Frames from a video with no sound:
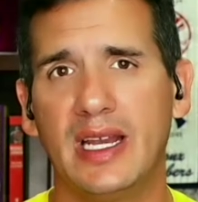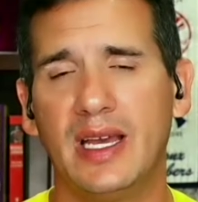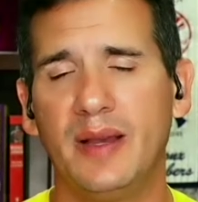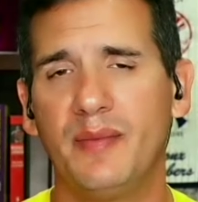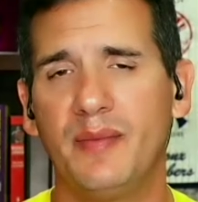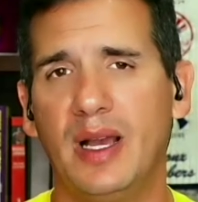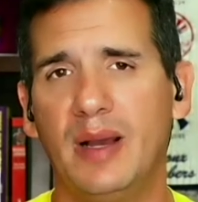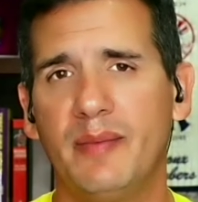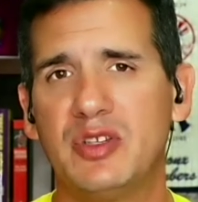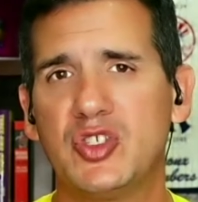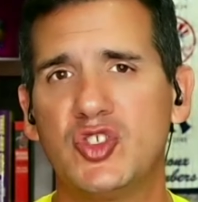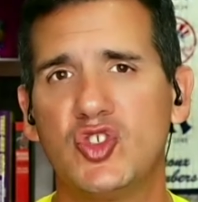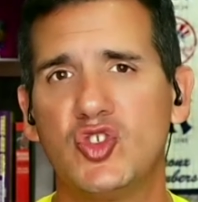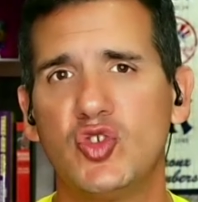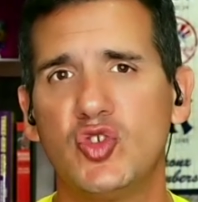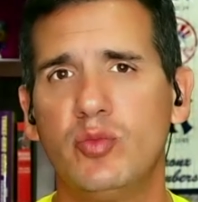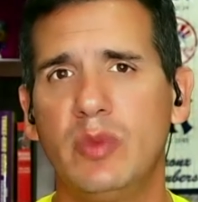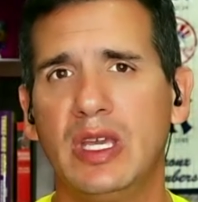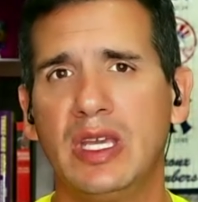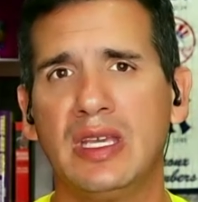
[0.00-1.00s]
I'm
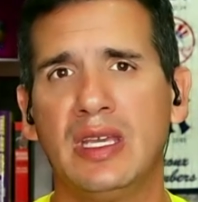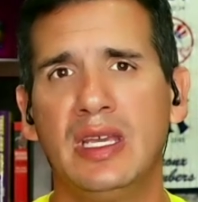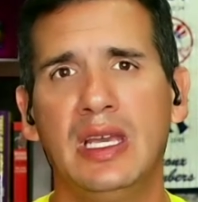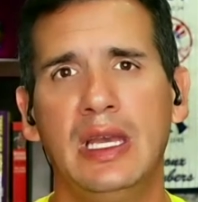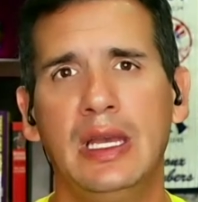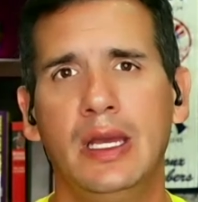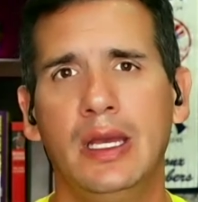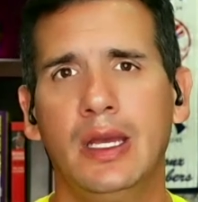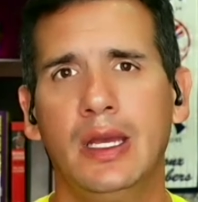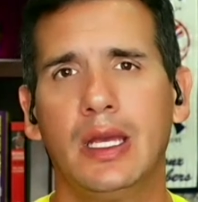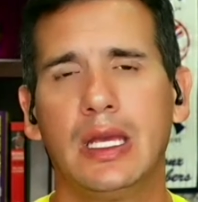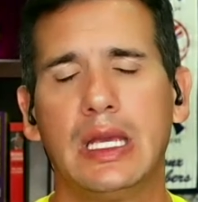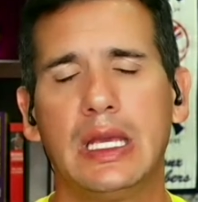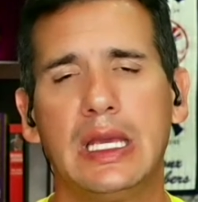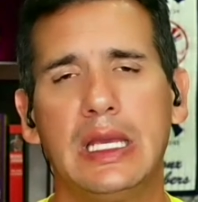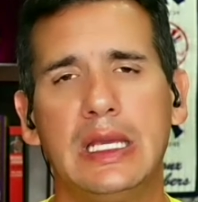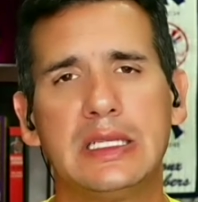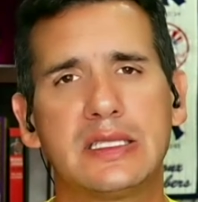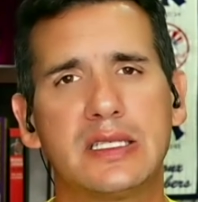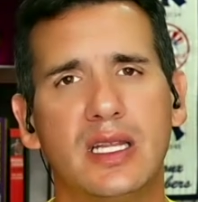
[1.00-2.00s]
assuming
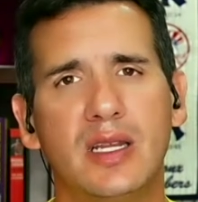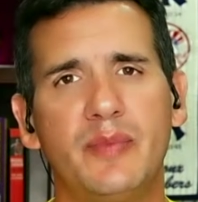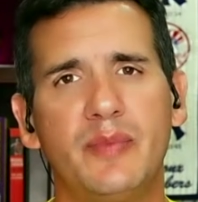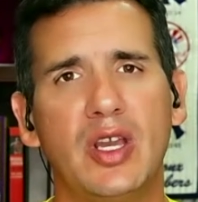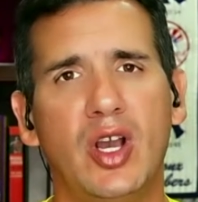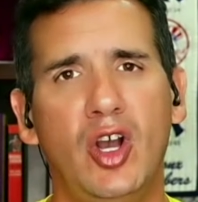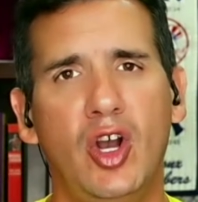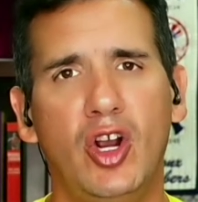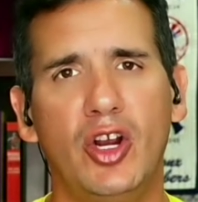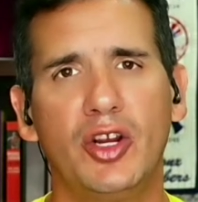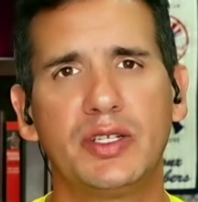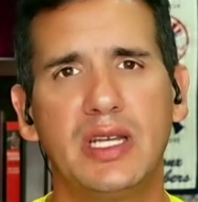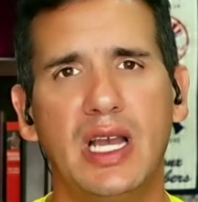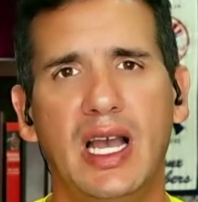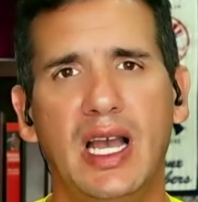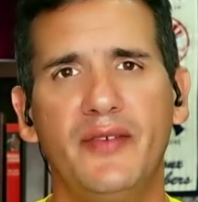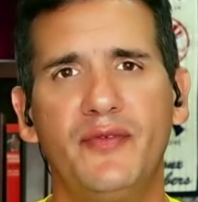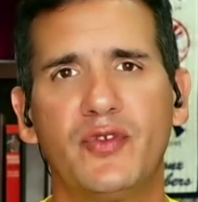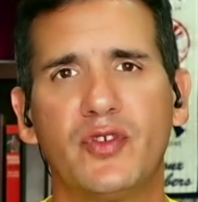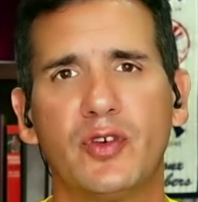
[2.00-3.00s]
he's going to be a hard
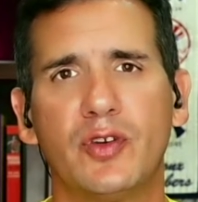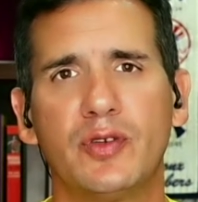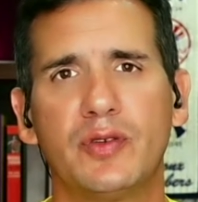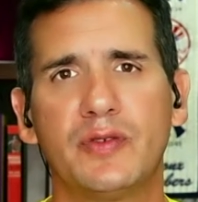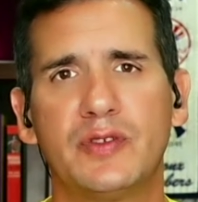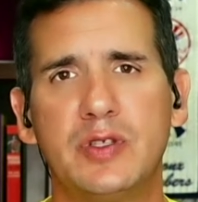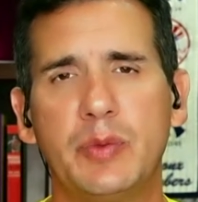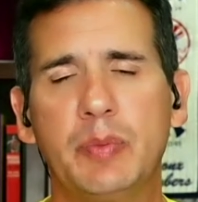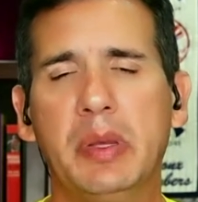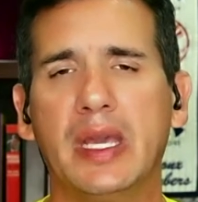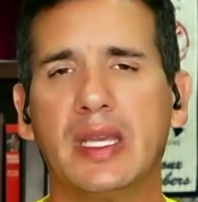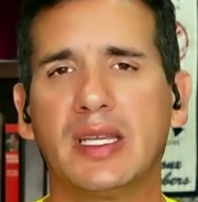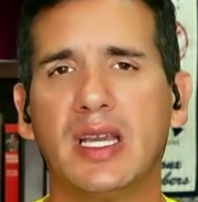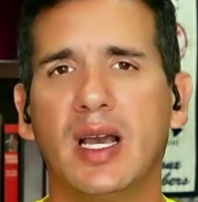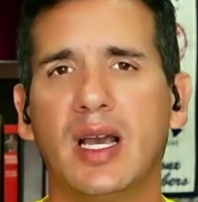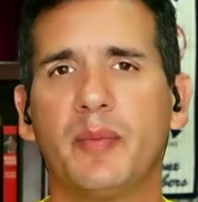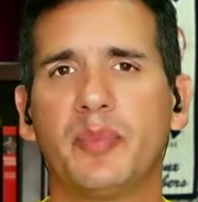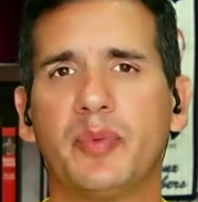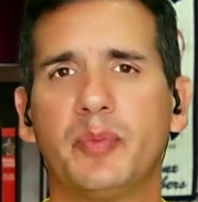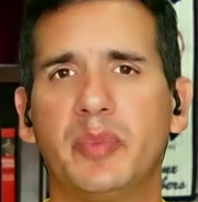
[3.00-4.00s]
guy to pick
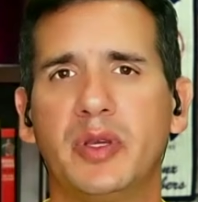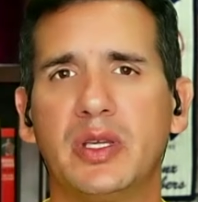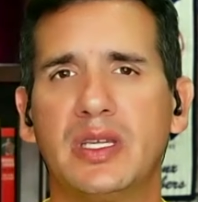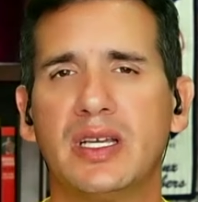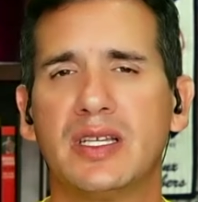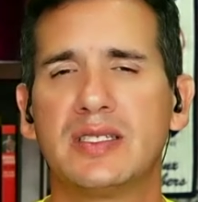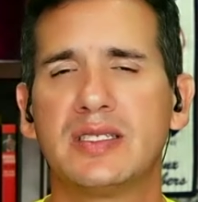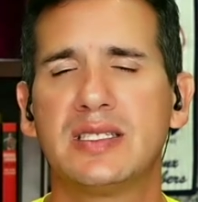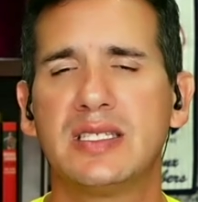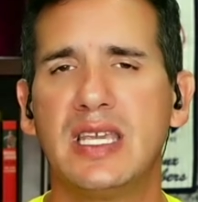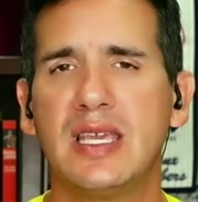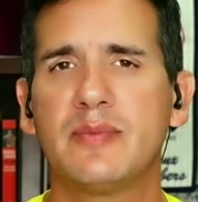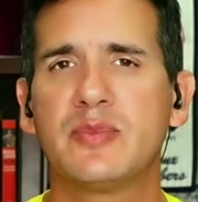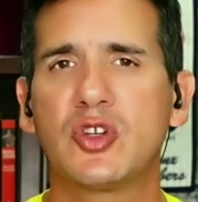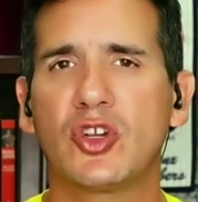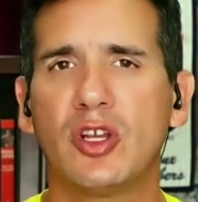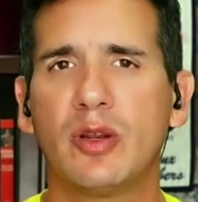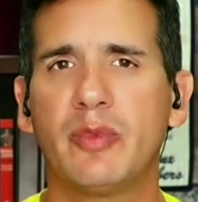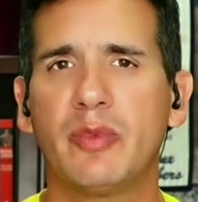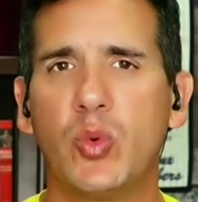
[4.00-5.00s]
up because teams
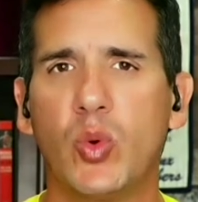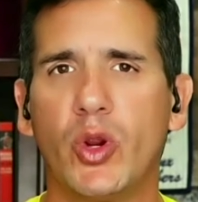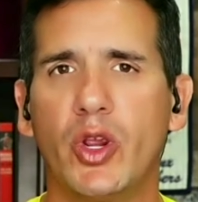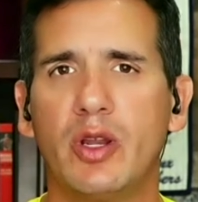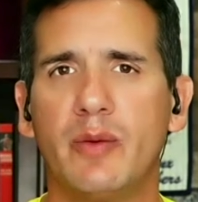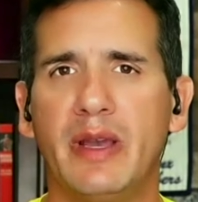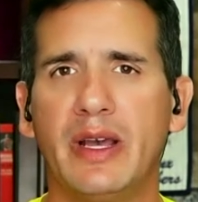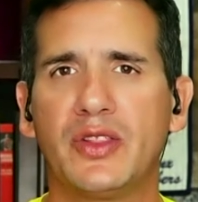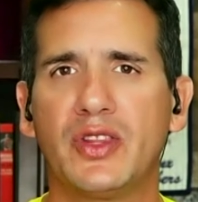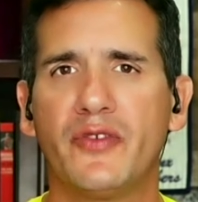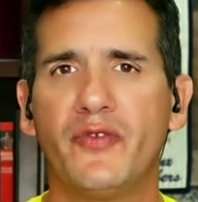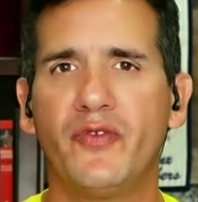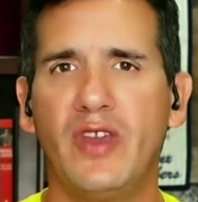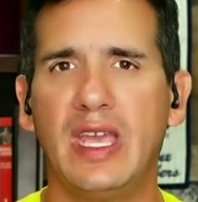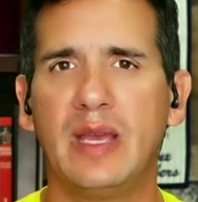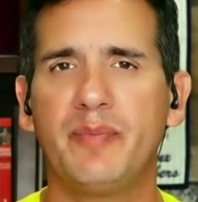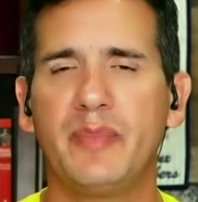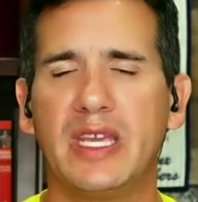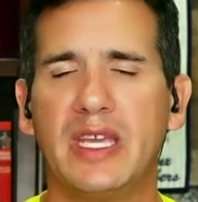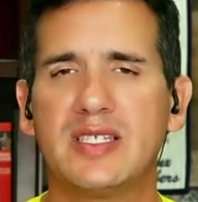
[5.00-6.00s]
are going to be worried about the
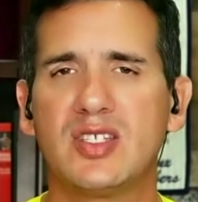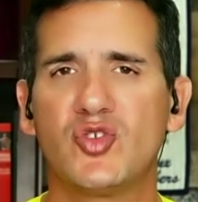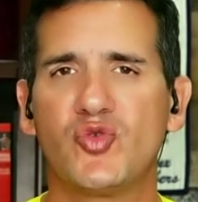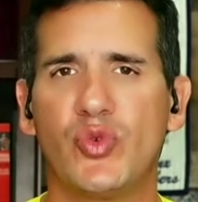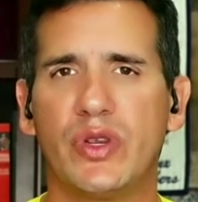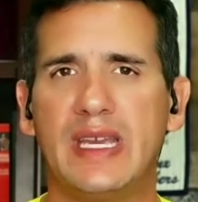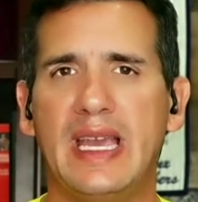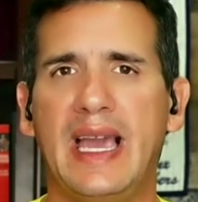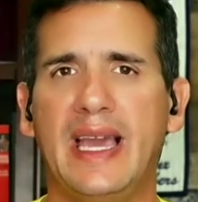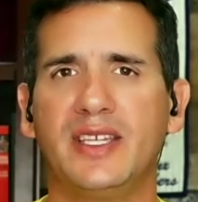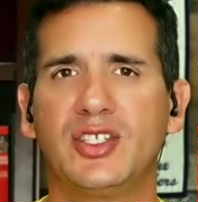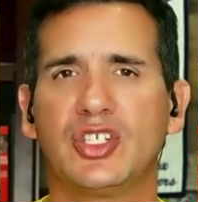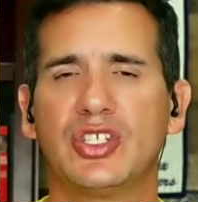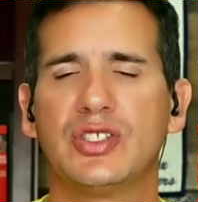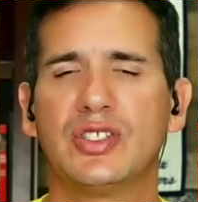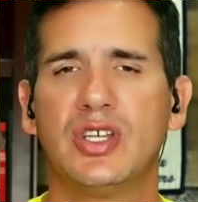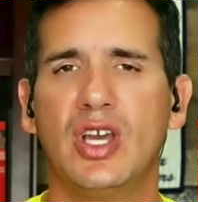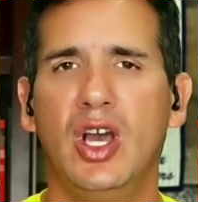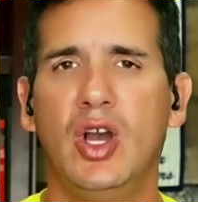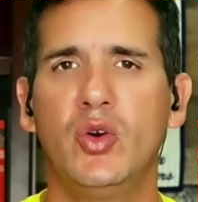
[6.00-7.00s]
fan base's
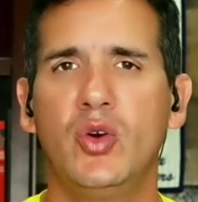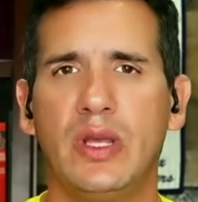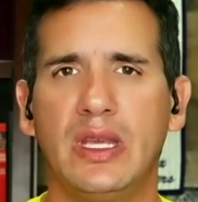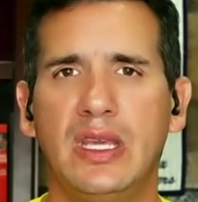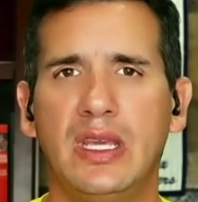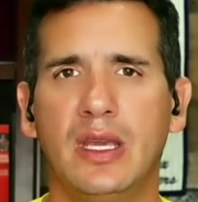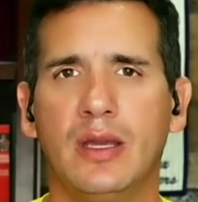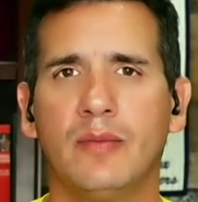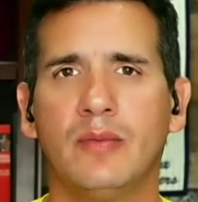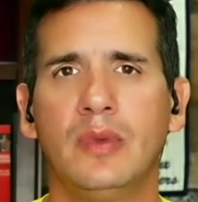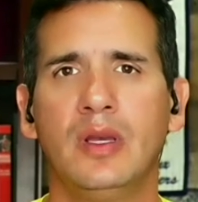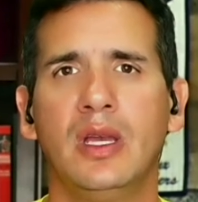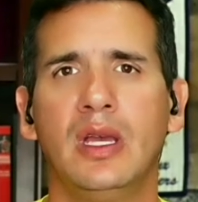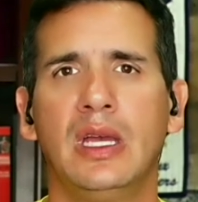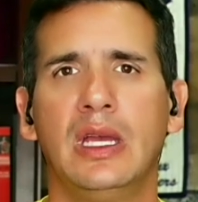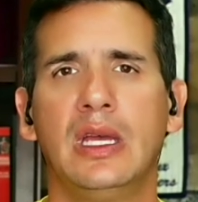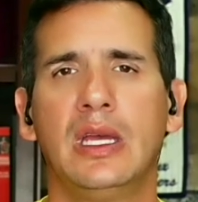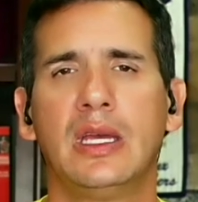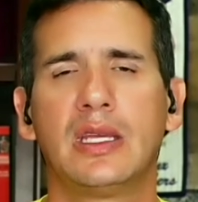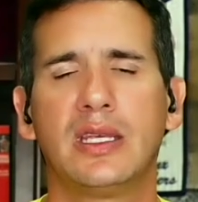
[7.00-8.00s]
reaction to owning him,
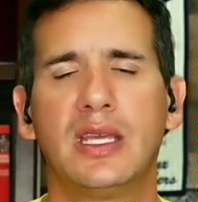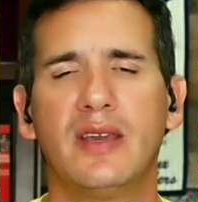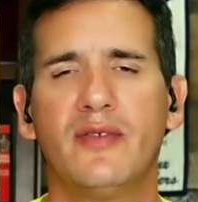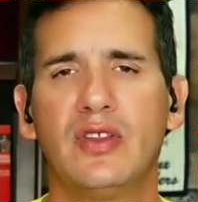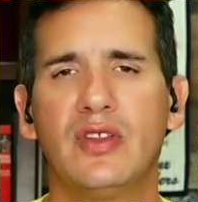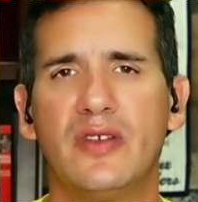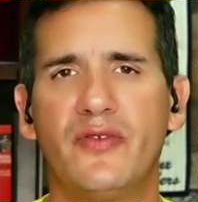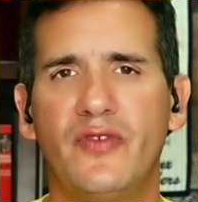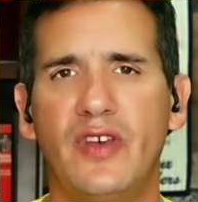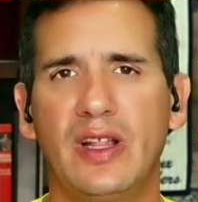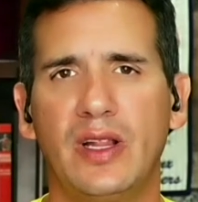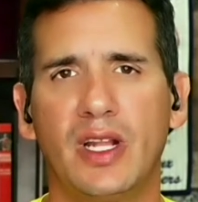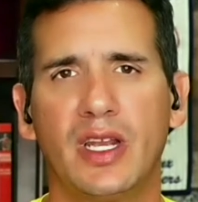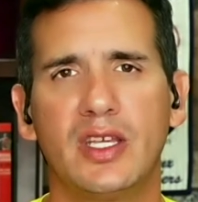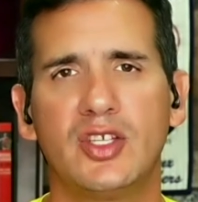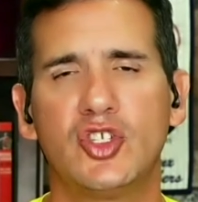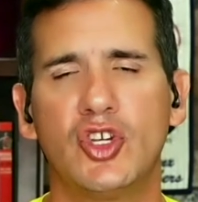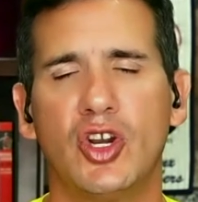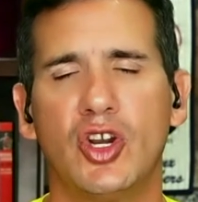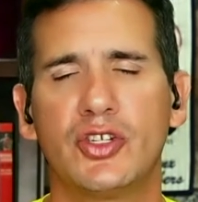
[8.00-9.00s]
given the
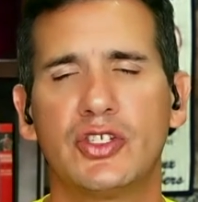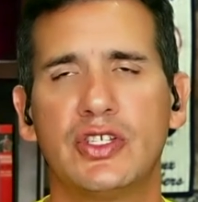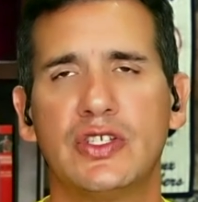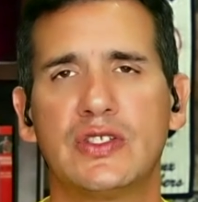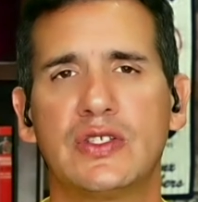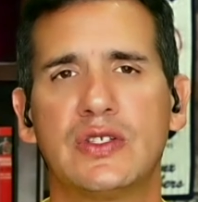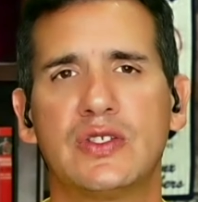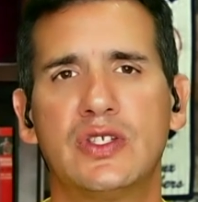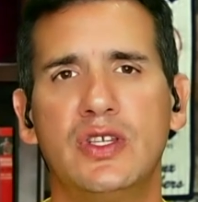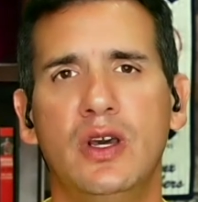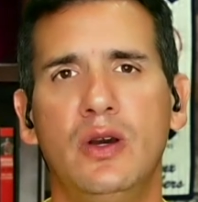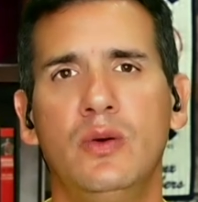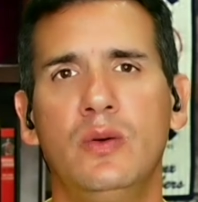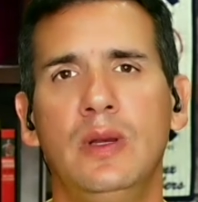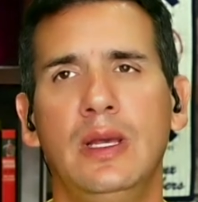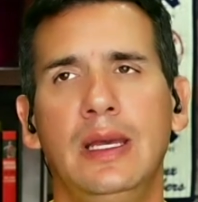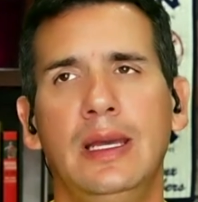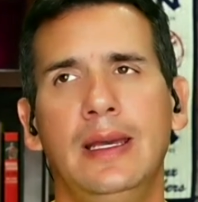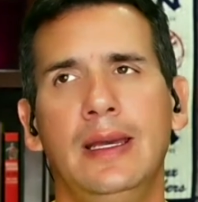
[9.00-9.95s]
felony charges. So